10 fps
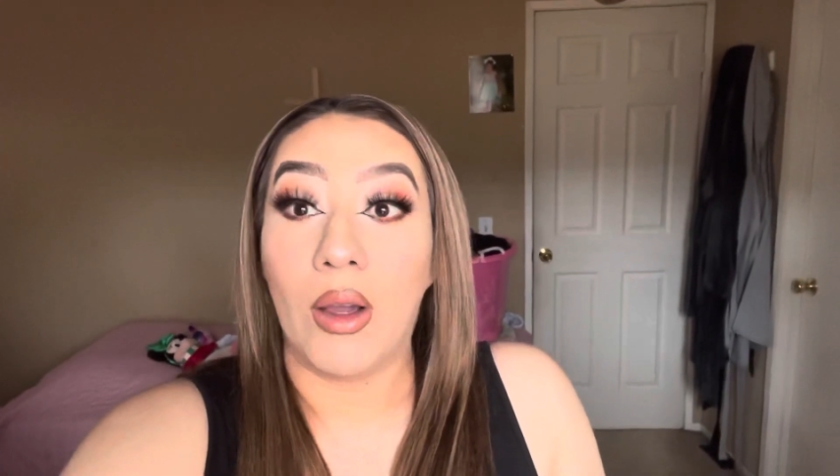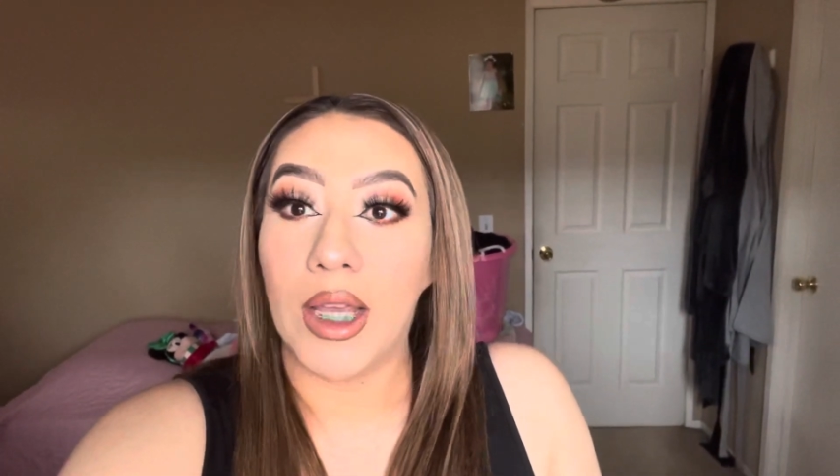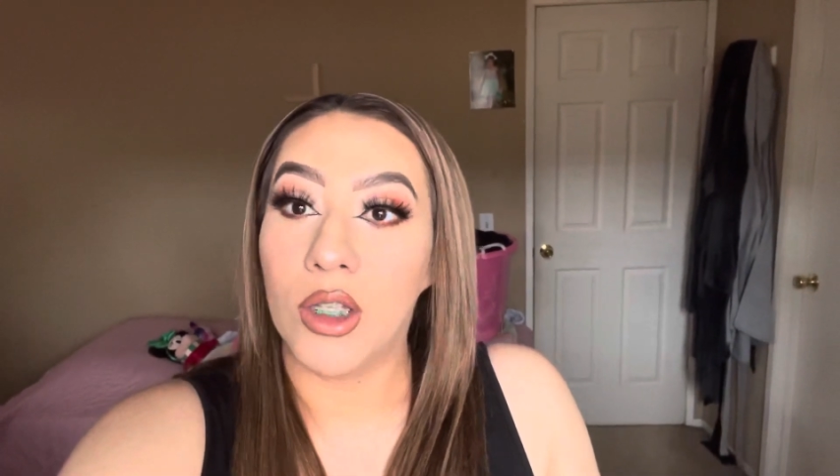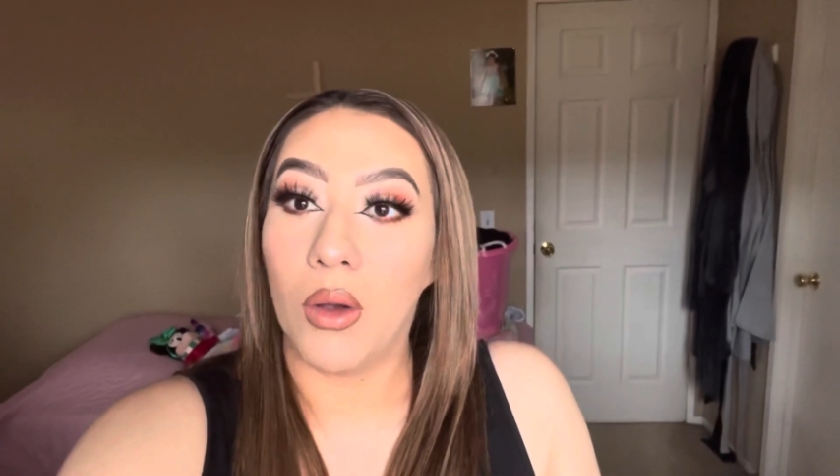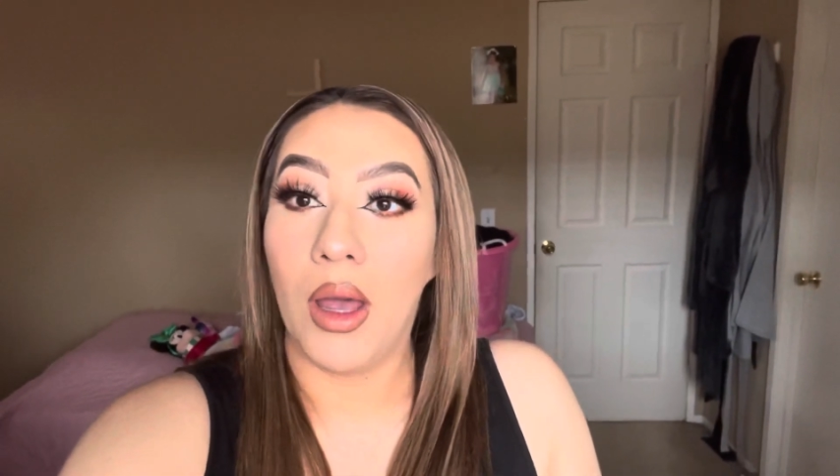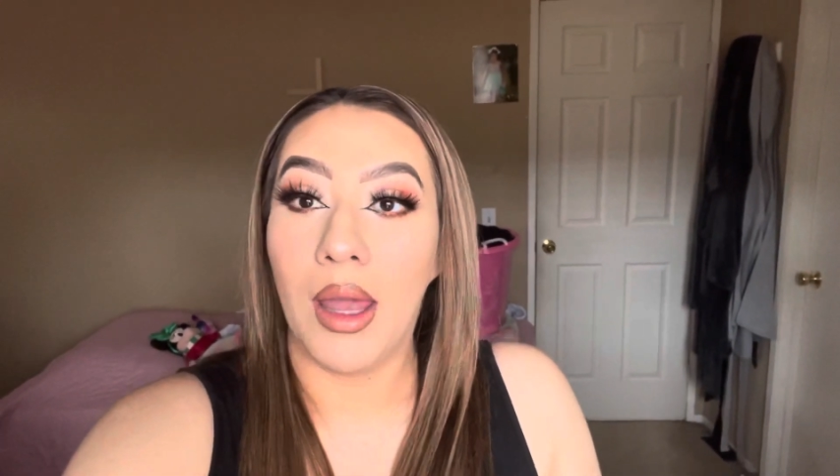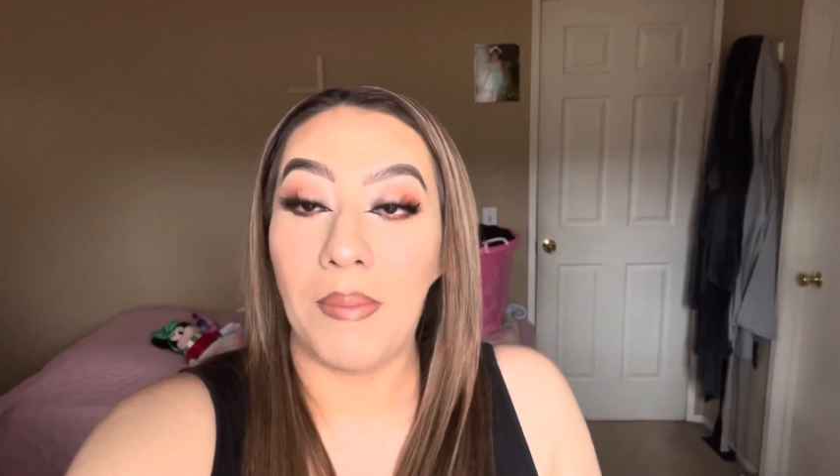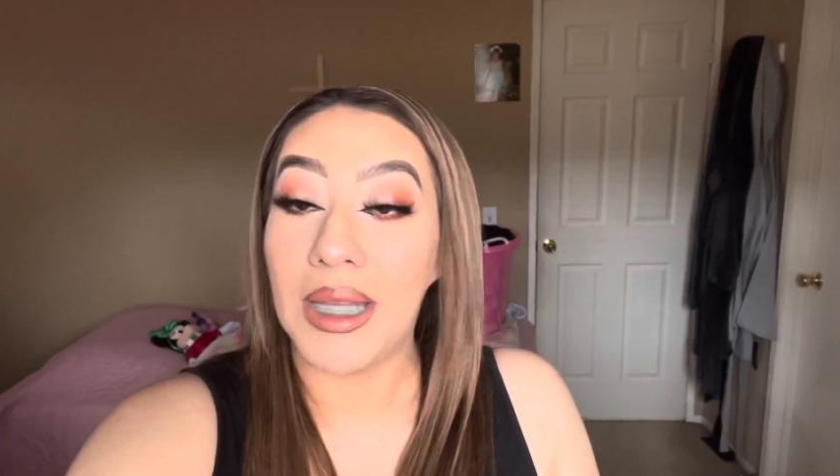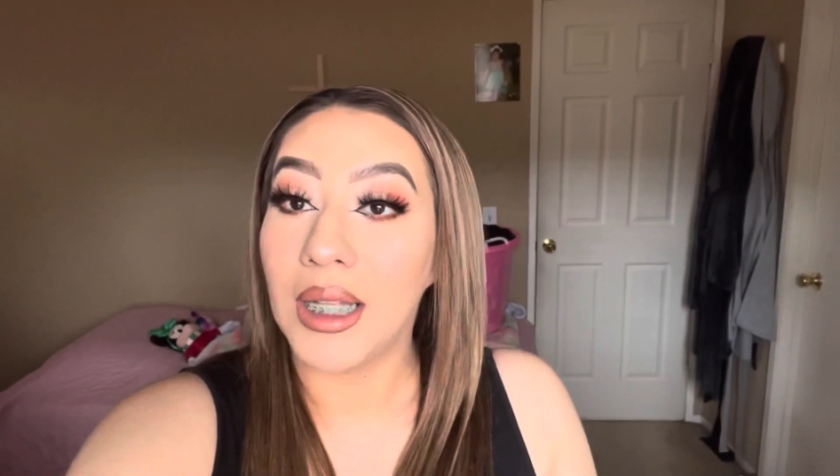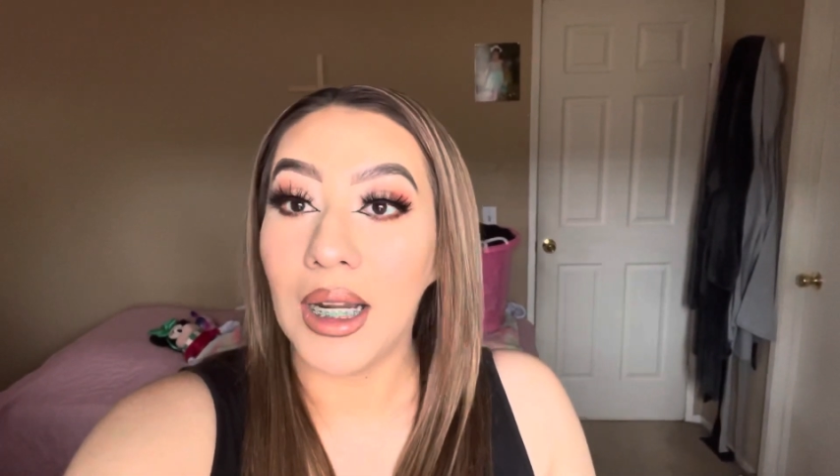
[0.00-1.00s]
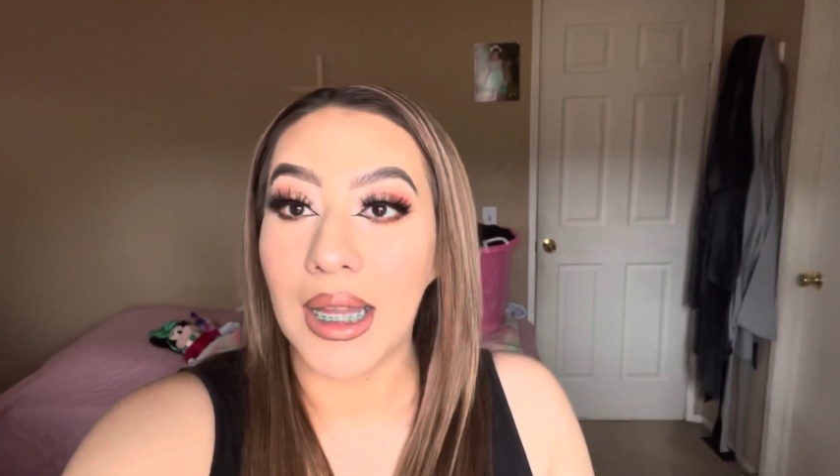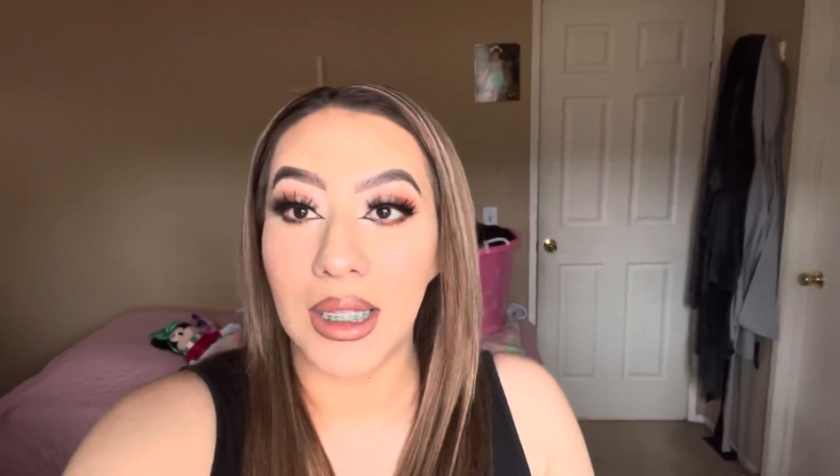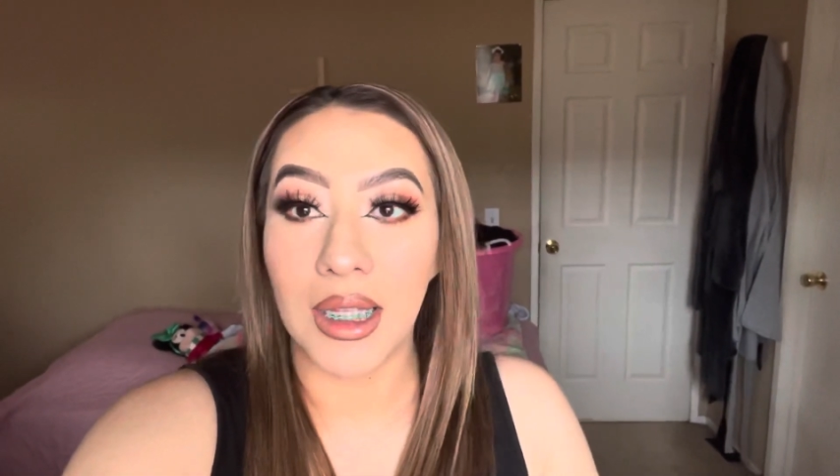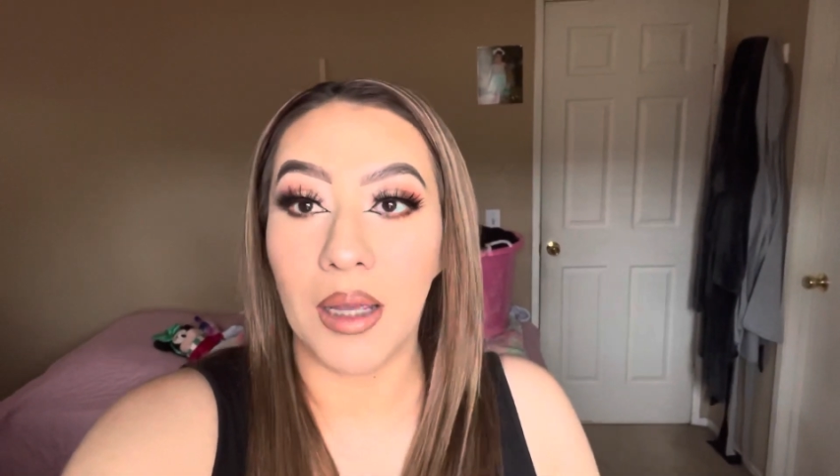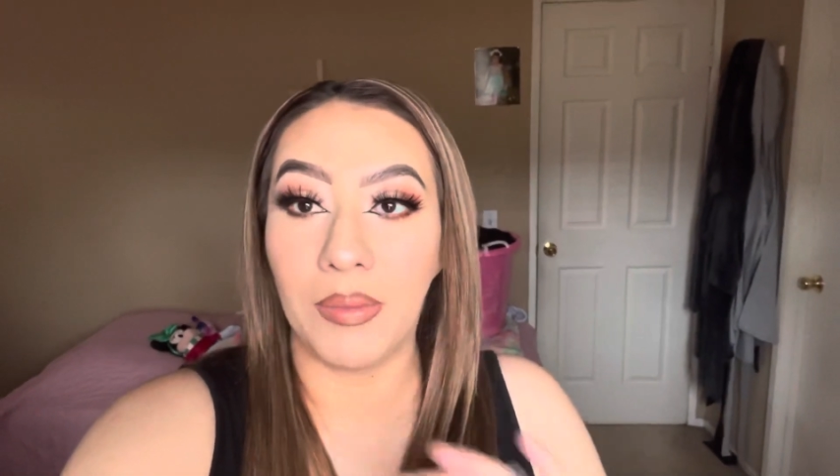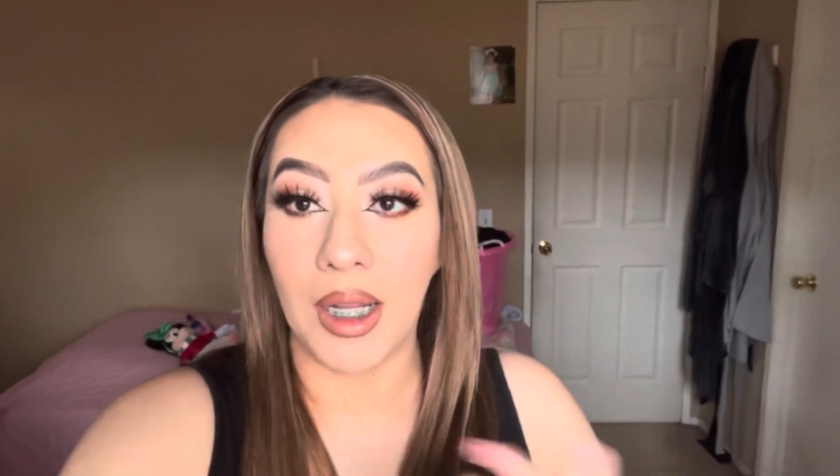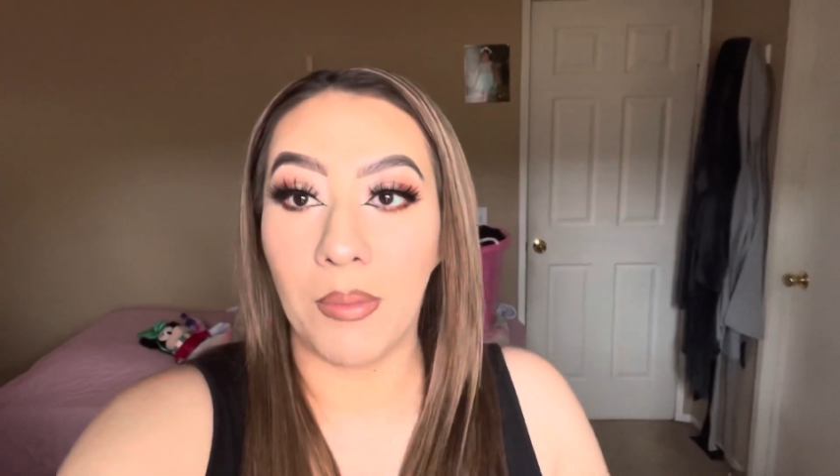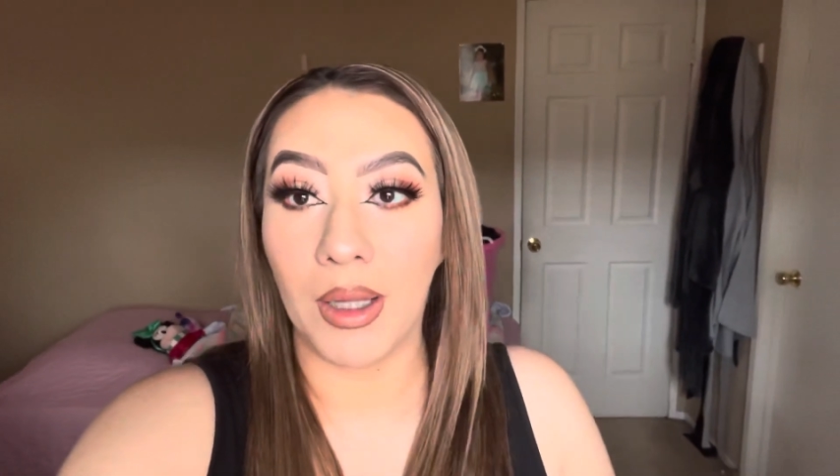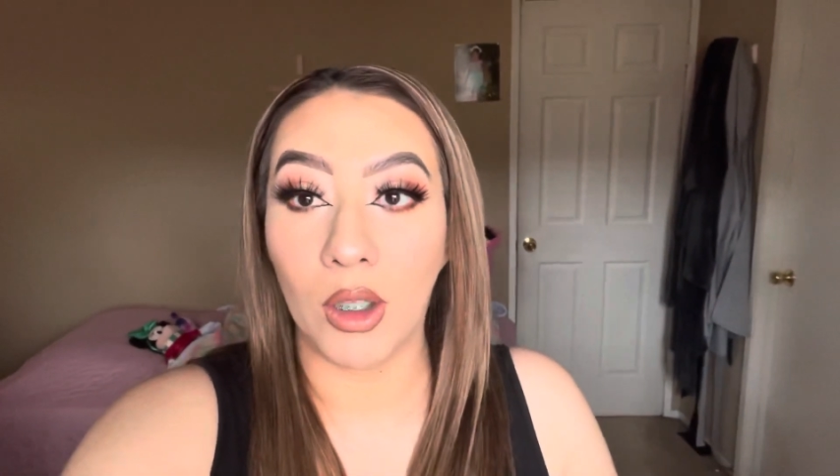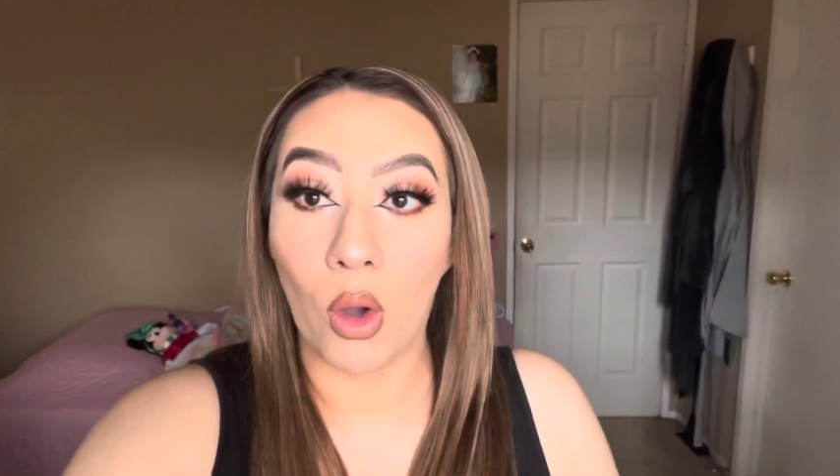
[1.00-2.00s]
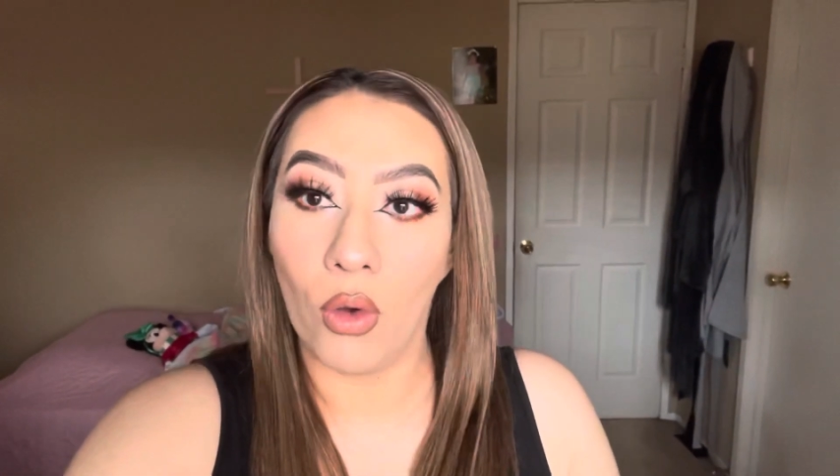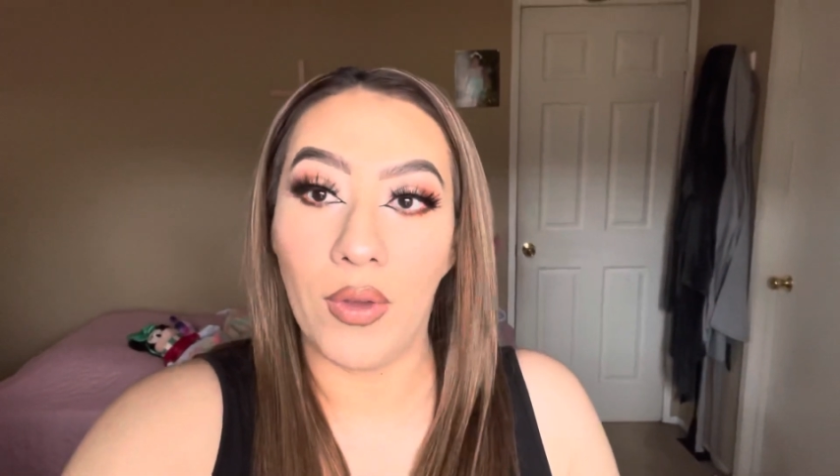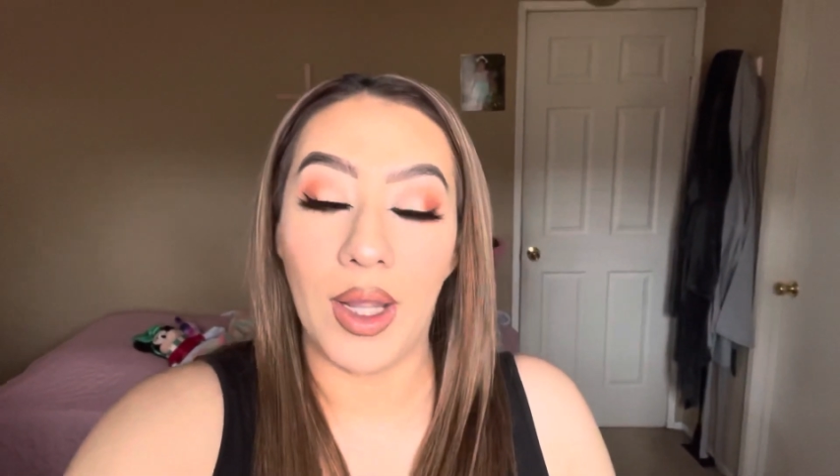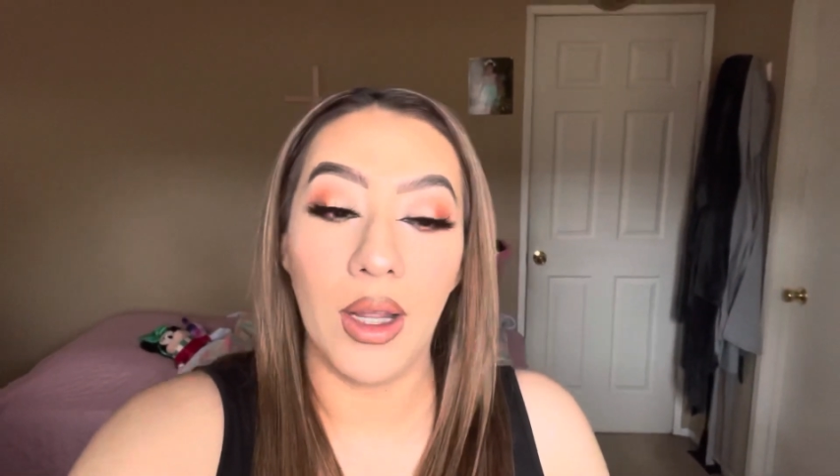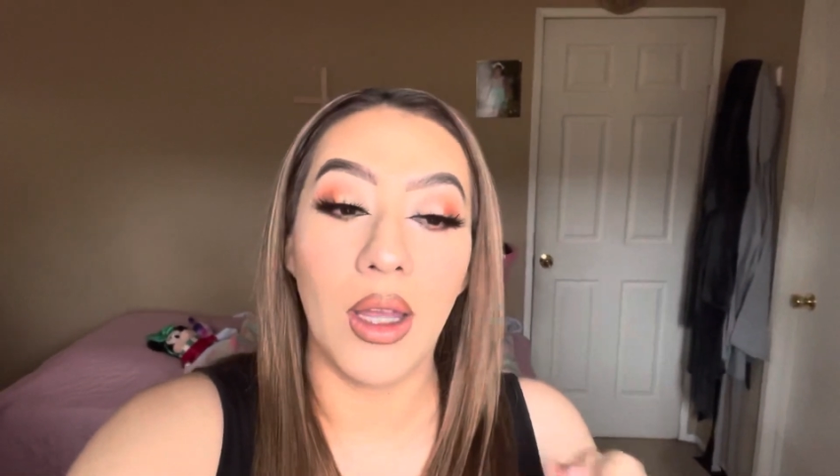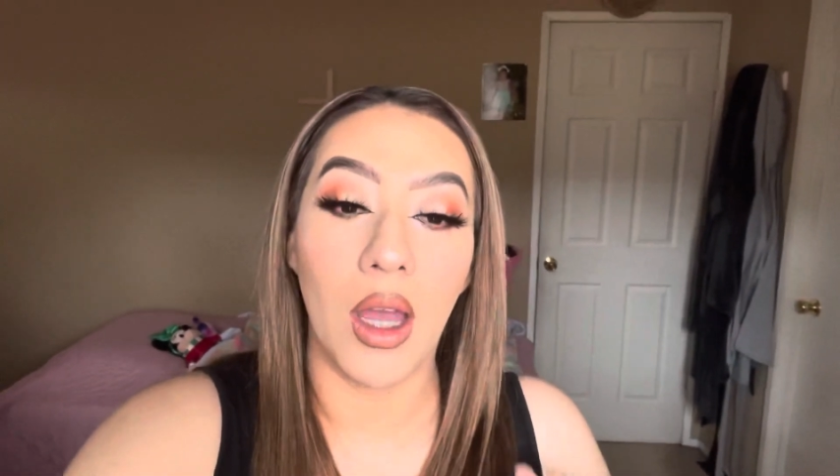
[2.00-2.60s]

Okay, so basically that's the update about the COVID.